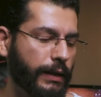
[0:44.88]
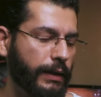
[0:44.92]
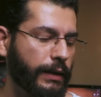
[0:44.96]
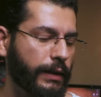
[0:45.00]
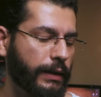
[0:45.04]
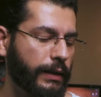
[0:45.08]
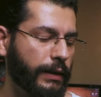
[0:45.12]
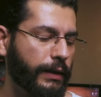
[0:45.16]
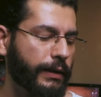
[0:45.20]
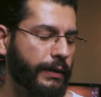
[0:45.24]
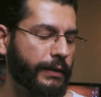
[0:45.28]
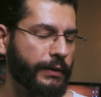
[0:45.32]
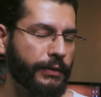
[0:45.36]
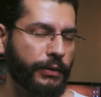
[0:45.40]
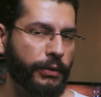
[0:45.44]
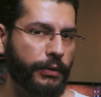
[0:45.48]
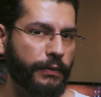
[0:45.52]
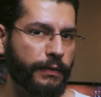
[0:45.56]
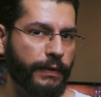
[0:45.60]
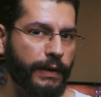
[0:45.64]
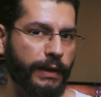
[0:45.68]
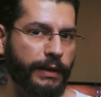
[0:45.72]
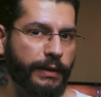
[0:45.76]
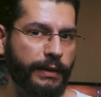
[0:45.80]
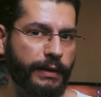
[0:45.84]
and you
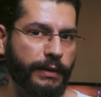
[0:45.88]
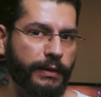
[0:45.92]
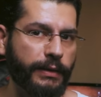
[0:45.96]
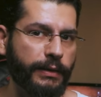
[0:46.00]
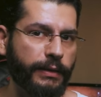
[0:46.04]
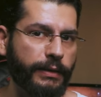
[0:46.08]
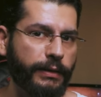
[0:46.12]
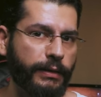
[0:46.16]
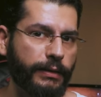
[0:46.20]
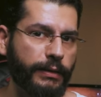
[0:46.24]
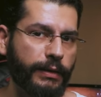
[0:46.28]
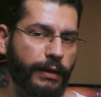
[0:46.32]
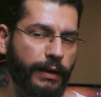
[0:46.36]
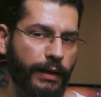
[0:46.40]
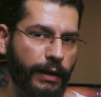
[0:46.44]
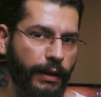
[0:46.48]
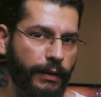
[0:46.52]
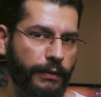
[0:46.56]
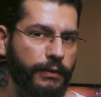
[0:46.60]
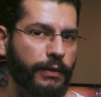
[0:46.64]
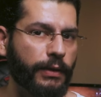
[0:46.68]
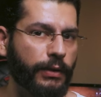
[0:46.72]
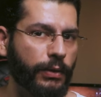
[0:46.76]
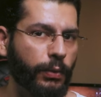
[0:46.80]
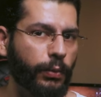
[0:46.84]
find it
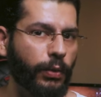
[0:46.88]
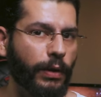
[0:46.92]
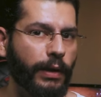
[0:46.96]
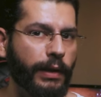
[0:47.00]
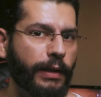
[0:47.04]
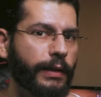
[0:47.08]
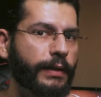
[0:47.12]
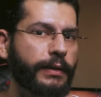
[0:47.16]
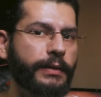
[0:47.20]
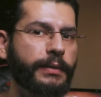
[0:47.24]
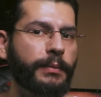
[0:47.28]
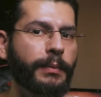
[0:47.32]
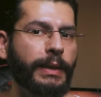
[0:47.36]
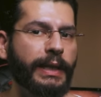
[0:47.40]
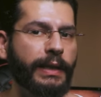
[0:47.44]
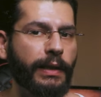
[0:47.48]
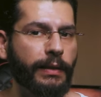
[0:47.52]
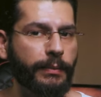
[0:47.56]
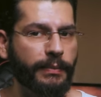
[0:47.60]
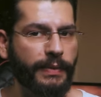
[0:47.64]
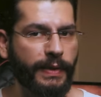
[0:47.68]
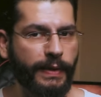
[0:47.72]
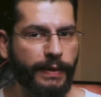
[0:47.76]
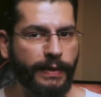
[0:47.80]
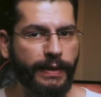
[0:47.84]
after a while it
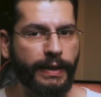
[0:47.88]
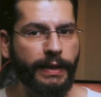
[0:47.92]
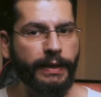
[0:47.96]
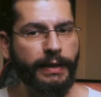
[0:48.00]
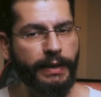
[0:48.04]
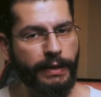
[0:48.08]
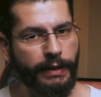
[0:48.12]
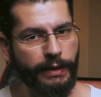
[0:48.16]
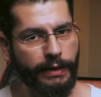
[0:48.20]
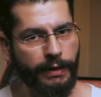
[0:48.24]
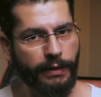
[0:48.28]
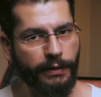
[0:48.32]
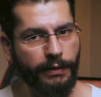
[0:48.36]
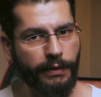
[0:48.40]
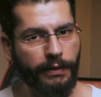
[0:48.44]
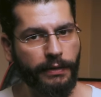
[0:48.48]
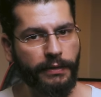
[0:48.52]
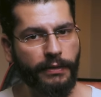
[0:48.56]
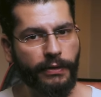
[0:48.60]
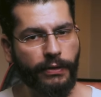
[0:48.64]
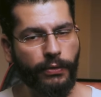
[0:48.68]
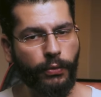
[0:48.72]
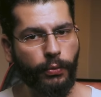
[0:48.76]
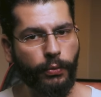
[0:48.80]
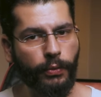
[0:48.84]
becomes sticky and
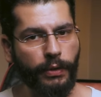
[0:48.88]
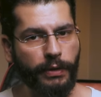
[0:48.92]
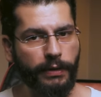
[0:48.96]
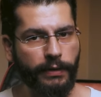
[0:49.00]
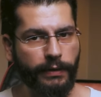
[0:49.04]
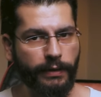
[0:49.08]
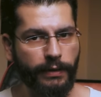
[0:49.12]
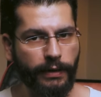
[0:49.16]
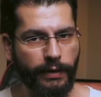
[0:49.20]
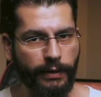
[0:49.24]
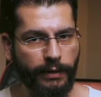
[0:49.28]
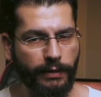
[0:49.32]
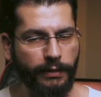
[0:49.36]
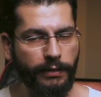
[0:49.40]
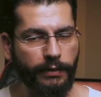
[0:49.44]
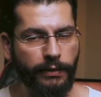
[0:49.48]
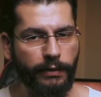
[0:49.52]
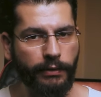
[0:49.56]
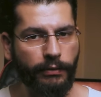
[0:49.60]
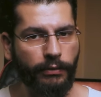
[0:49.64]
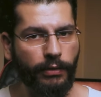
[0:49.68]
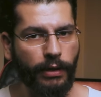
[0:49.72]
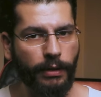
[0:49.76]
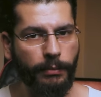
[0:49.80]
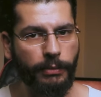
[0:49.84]
it's ruined and
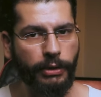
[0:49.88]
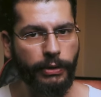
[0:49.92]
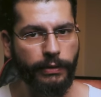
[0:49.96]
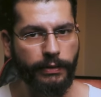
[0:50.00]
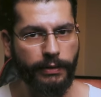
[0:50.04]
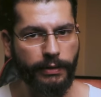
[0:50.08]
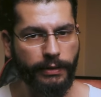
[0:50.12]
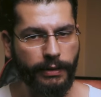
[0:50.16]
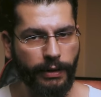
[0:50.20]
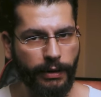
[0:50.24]
the rubber